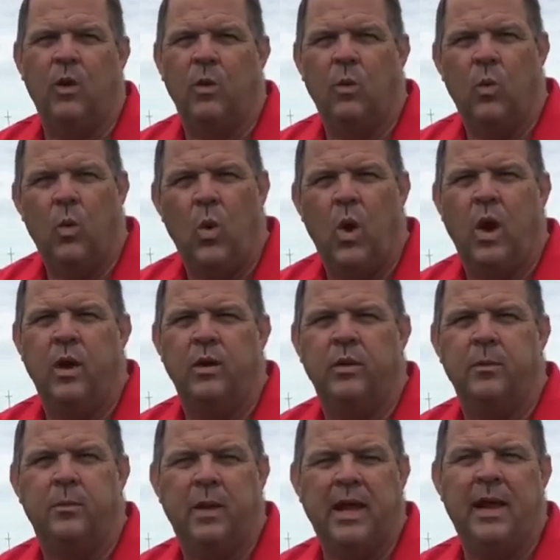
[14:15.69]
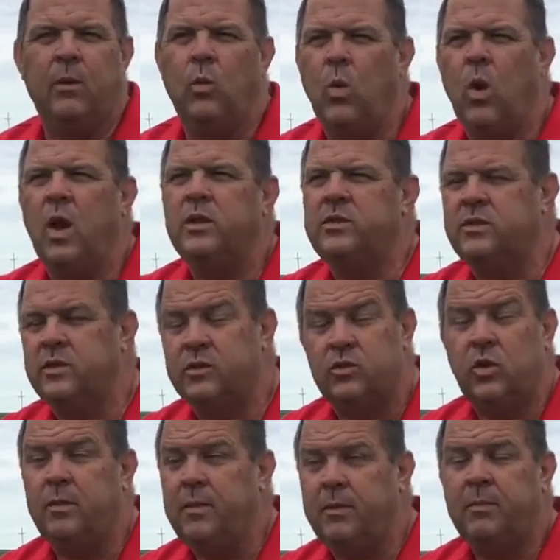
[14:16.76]
or water the
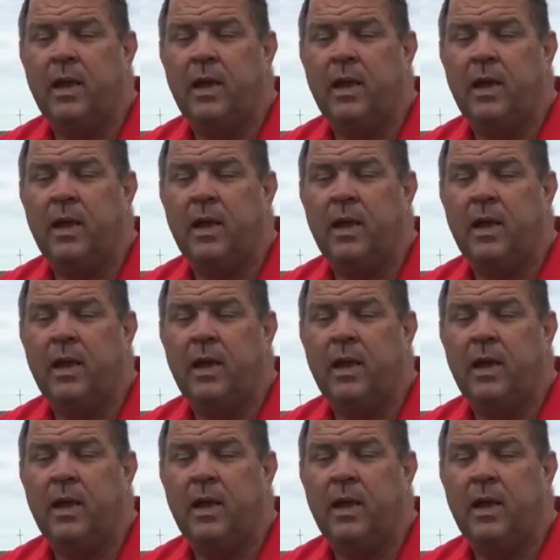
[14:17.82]
soybean